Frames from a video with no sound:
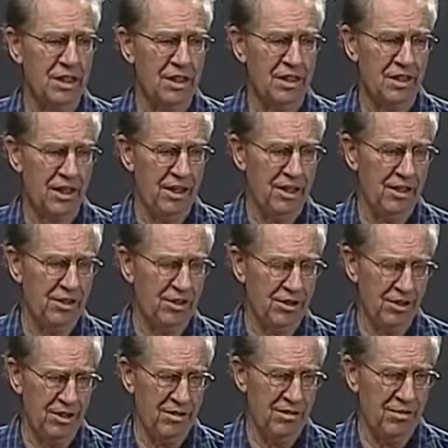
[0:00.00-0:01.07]
that is,
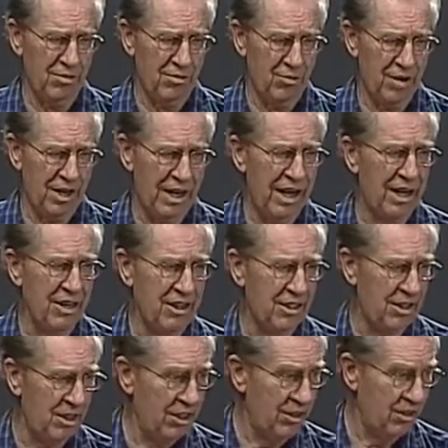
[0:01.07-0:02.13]
in
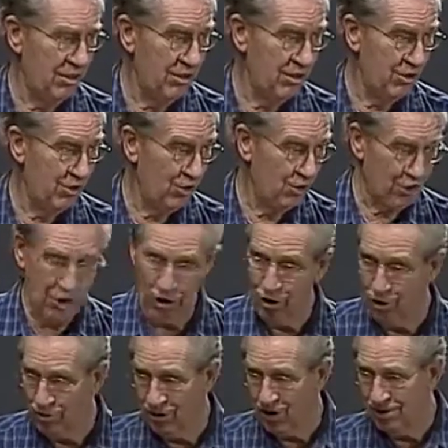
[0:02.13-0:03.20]
reality,
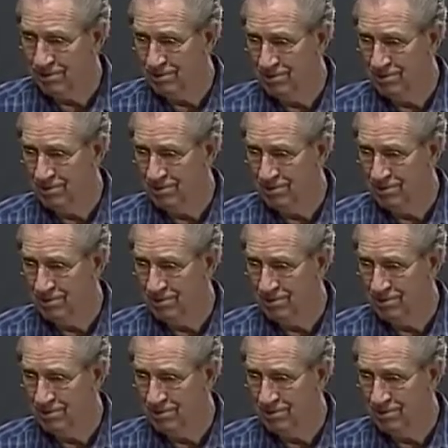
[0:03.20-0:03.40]
Jehovah.